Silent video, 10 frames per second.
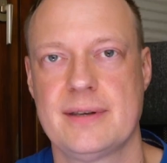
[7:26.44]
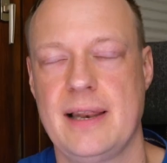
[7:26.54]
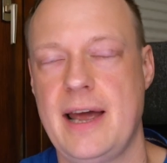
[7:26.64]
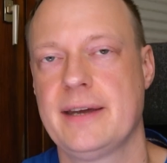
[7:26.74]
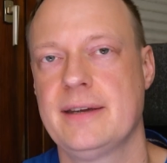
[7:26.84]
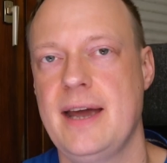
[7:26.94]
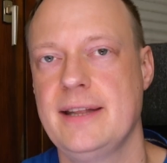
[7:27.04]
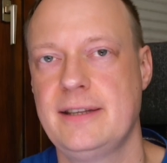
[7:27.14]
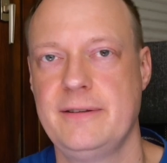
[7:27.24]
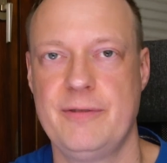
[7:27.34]
like
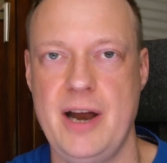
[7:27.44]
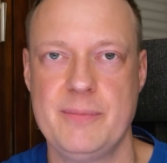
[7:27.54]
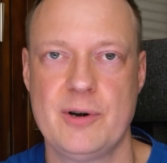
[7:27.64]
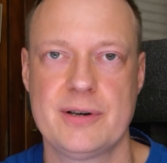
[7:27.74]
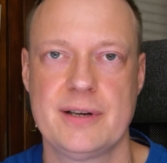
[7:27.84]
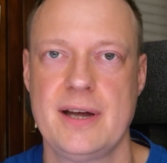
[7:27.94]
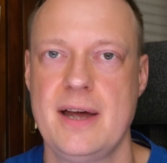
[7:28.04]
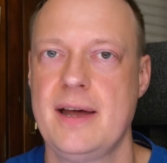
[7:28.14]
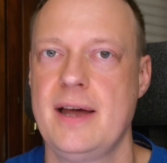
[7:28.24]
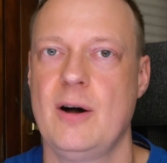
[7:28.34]
Entity Framework
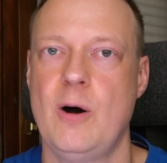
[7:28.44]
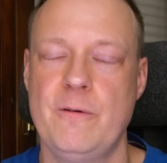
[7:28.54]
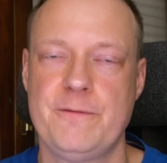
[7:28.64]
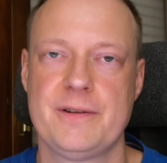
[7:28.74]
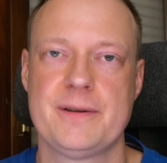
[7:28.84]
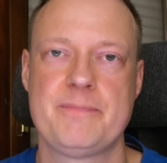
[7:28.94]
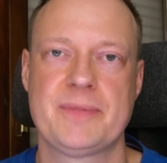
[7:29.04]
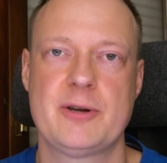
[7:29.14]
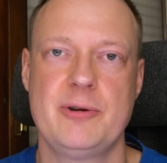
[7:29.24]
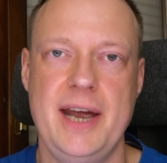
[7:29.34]
often
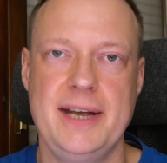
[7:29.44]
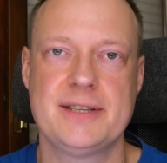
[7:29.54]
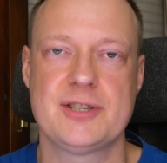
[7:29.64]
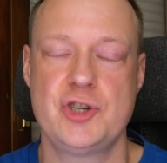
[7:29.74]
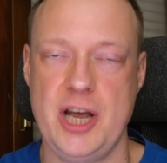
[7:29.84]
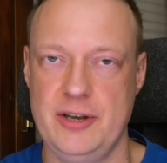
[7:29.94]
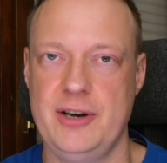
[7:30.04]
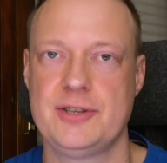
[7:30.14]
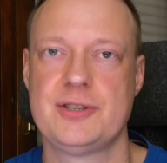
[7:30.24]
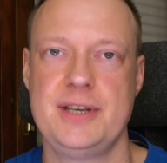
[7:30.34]

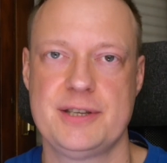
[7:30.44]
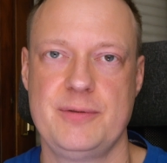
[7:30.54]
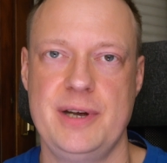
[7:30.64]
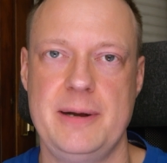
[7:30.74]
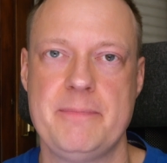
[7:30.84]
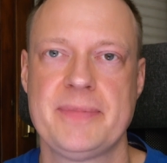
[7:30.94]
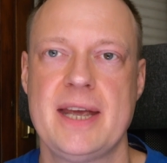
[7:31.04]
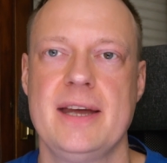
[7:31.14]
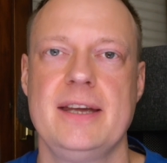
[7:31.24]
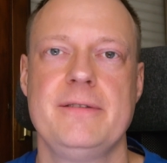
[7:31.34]
generates this query.
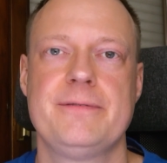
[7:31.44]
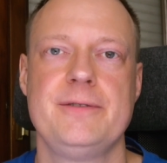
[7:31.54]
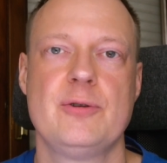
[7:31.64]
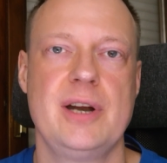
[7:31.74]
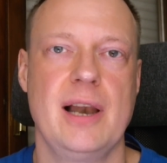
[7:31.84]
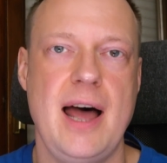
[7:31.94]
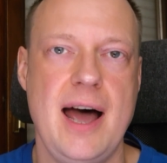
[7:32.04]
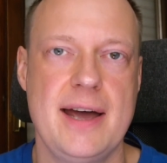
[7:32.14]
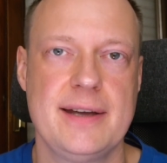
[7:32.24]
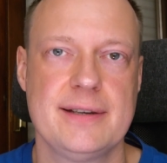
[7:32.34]
If you
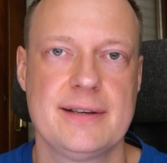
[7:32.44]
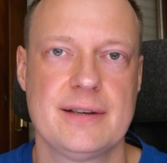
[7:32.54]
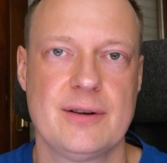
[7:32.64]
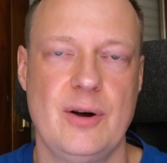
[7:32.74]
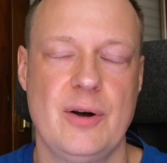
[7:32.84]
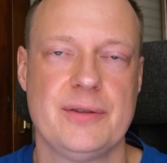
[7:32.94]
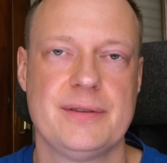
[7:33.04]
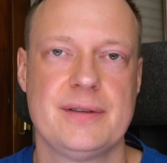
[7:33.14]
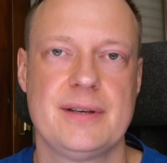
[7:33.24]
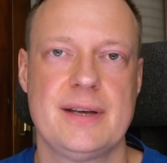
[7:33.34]
rely
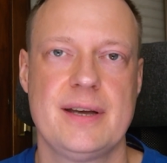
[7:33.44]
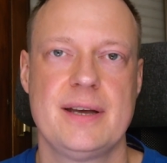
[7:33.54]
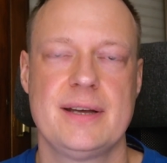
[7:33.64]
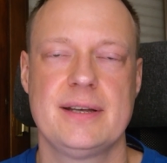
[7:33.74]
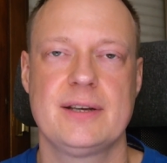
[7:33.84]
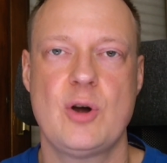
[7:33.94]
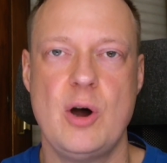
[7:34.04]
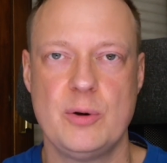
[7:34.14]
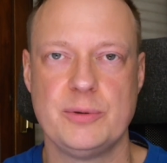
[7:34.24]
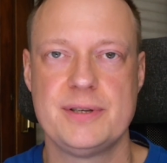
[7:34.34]
on
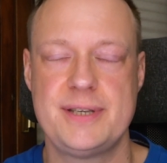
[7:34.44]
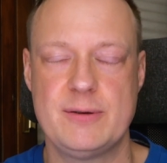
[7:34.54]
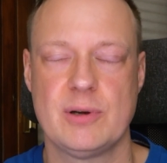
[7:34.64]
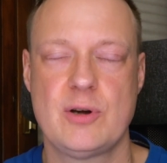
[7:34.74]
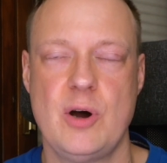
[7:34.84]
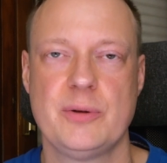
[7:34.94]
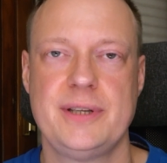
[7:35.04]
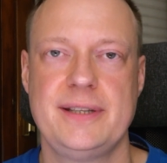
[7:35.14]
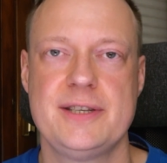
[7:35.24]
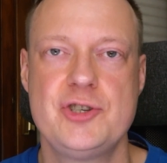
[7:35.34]
code, SQL code
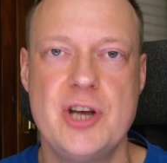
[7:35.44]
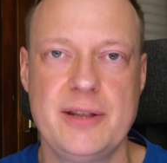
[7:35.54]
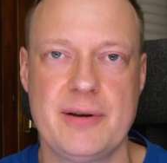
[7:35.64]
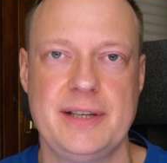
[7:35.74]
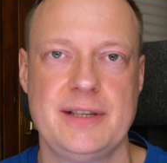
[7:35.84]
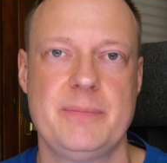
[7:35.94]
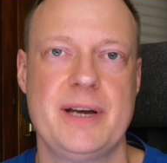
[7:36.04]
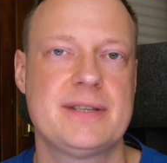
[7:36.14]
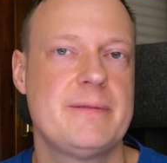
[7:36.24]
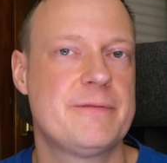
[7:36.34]
that is generated by
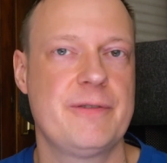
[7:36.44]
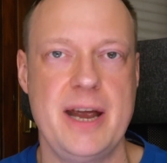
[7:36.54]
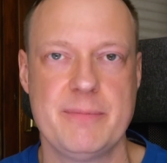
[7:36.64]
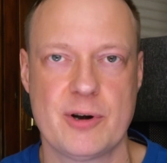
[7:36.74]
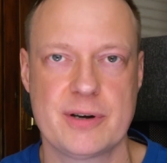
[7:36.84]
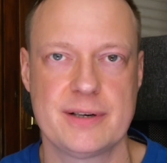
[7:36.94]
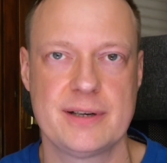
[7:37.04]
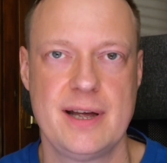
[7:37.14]
some framework,